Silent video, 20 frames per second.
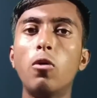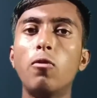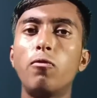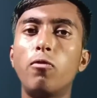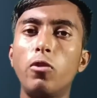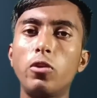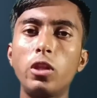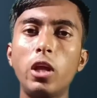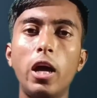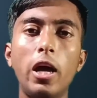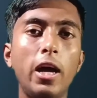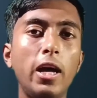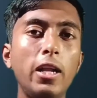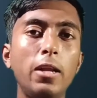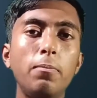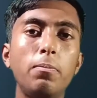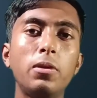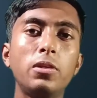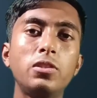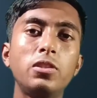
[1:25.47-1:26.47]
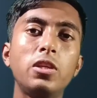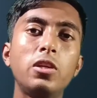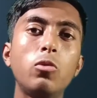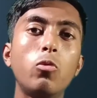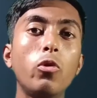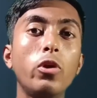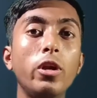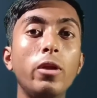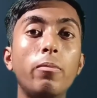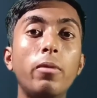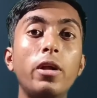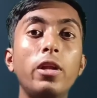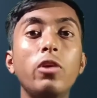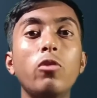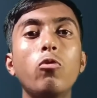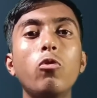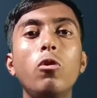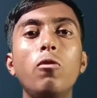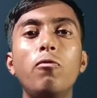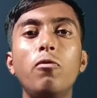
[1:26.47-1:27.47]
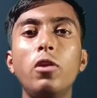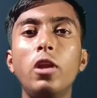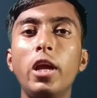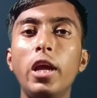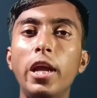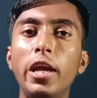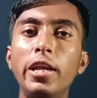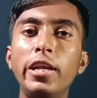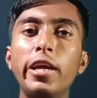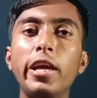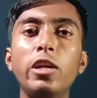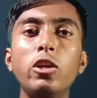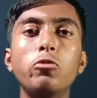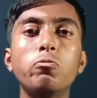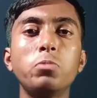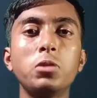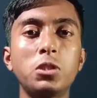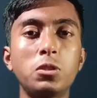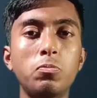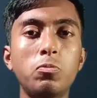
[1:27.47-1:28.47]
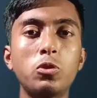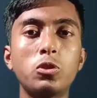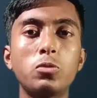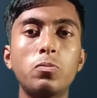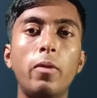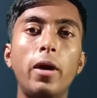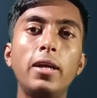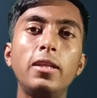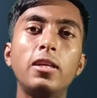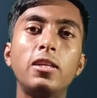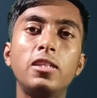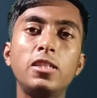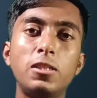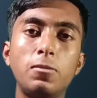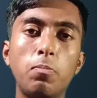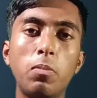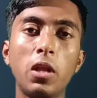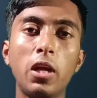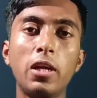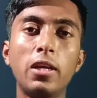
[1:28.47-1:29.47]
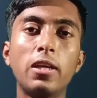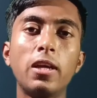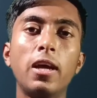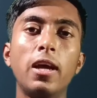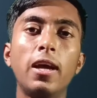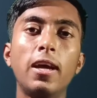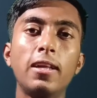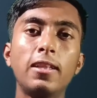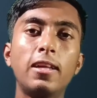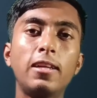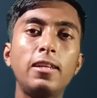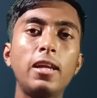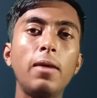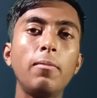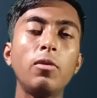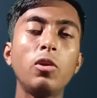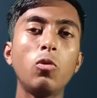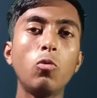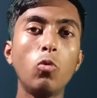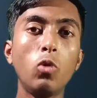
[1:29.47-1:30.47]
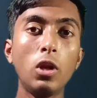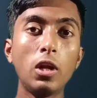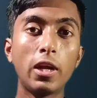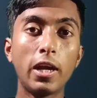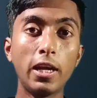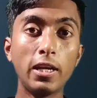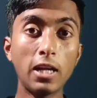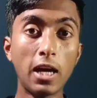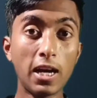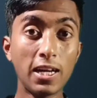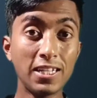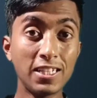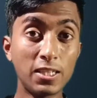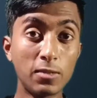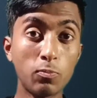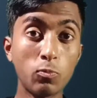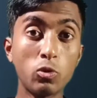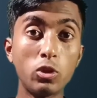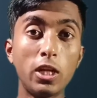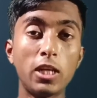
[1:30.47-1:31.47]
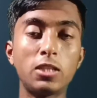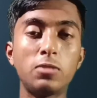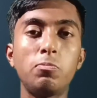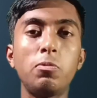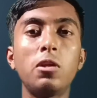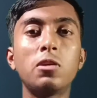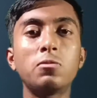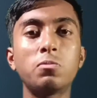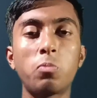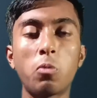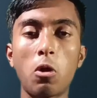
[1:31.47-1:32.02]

For the high refresh rate, whenever you will play any kind of sports by the display, the time you will get a smooth experience